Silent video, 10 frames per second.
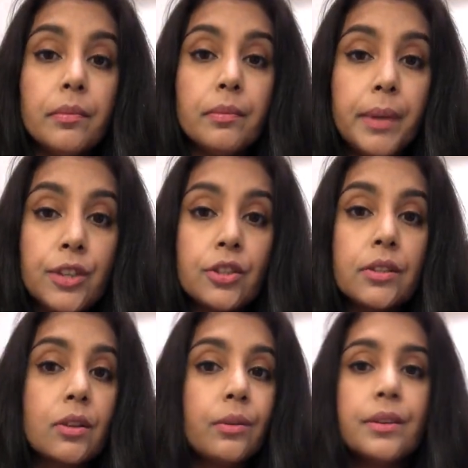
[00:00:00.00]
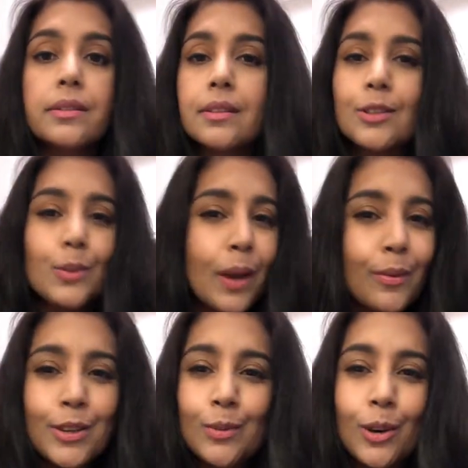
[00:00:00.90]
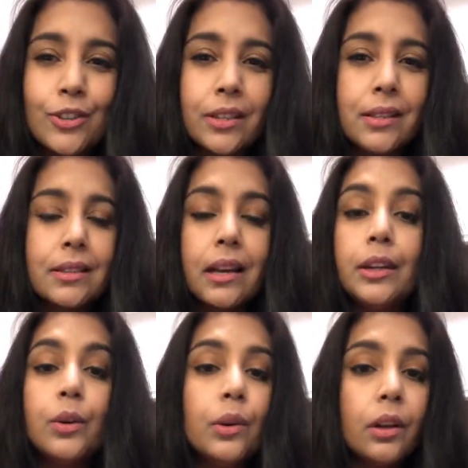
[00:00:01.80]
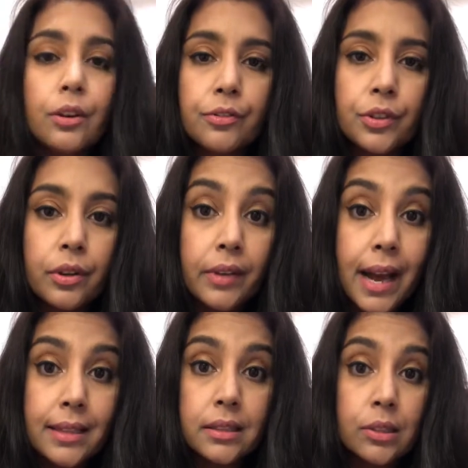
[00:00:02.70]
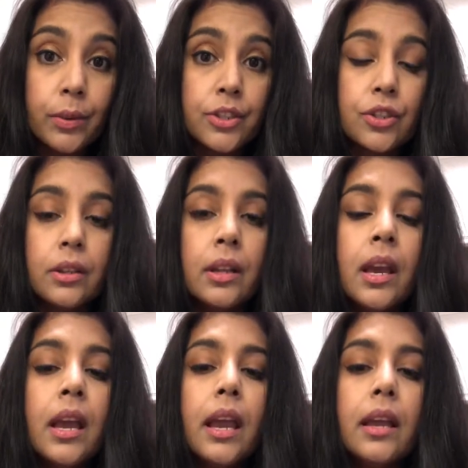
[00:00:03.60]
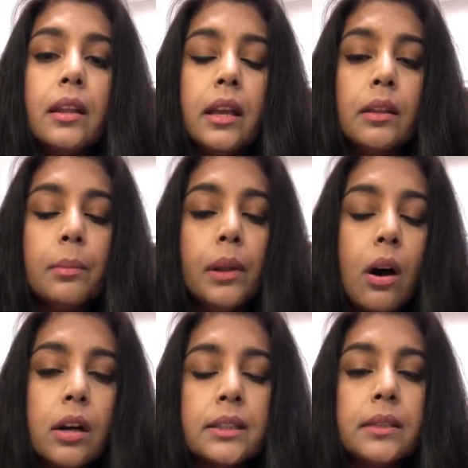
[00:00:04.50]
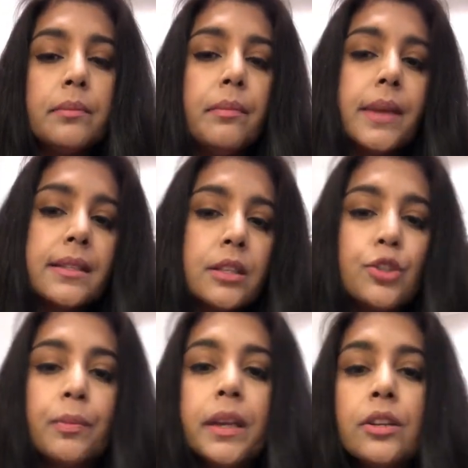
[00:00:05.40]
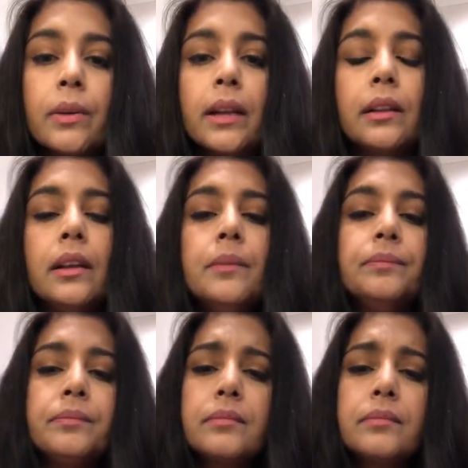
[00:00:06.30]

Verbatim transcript: patients, audiences, whoever is watching this, and I know a lot of you have asked this question in, in the blogs and messaged me directly